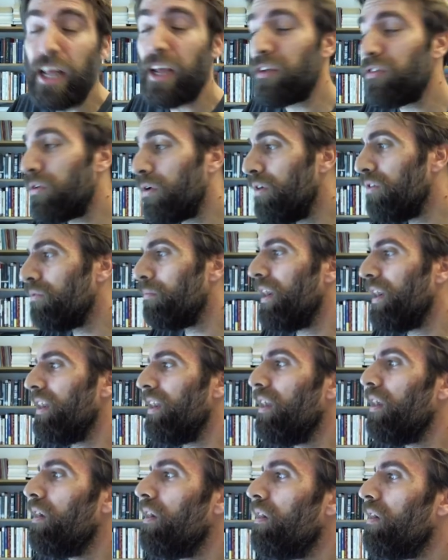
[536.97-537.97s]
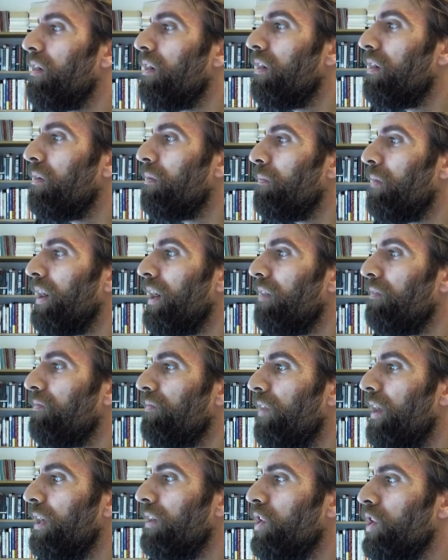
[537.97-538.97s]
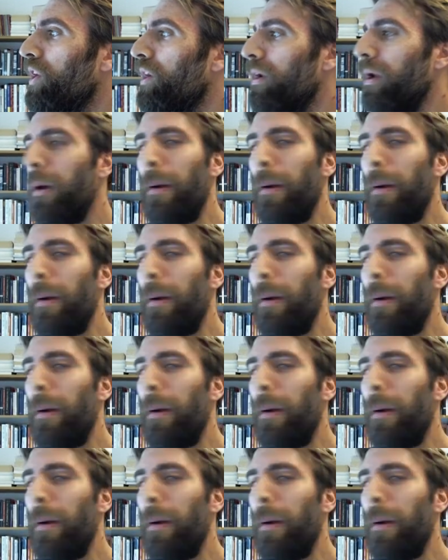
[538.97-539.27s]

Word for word: excuse my my French,